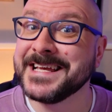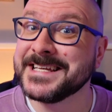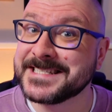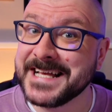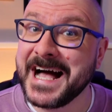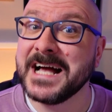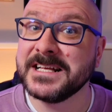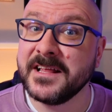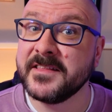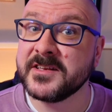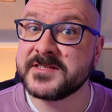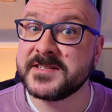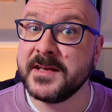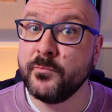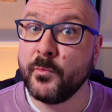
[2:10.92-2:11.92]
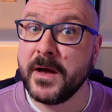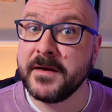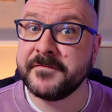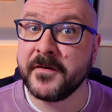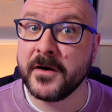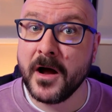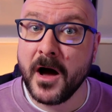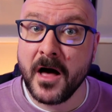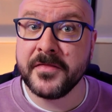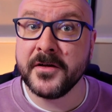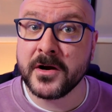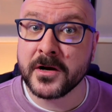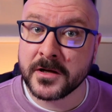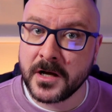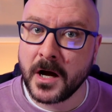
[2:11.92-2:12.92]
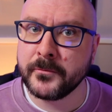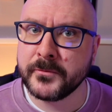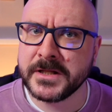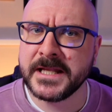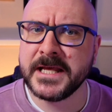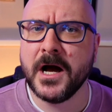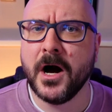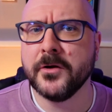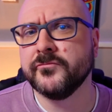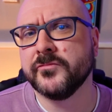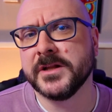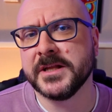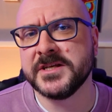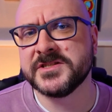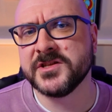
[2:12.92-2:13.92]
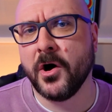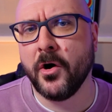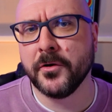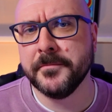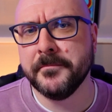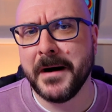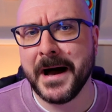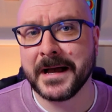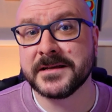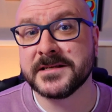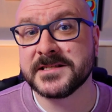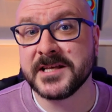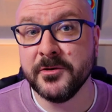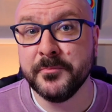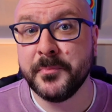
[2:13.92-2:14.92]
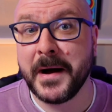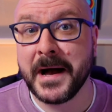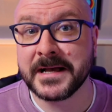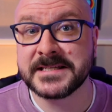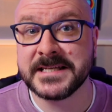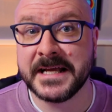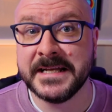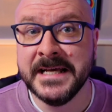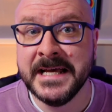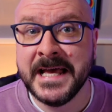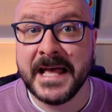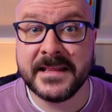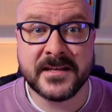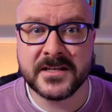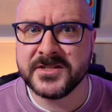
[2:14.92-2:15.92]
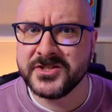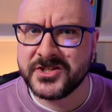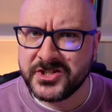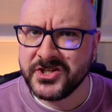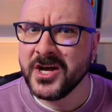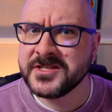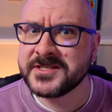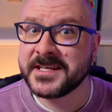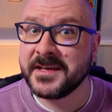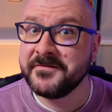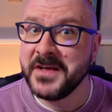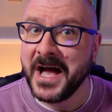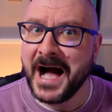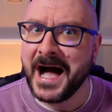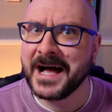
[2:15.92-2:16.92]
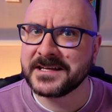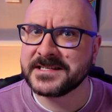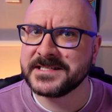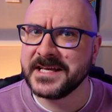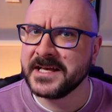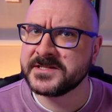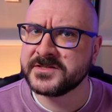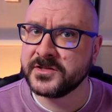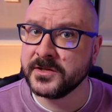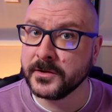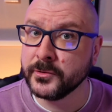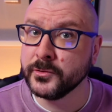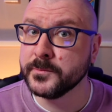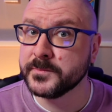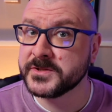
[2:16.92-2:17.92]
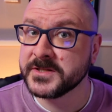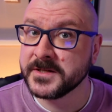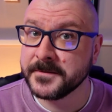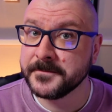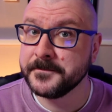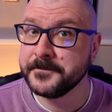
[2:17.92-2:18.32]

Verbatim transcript: exactly the same way for other currently unreleased on Mac sound packs, and it doesn't just give you access to loops.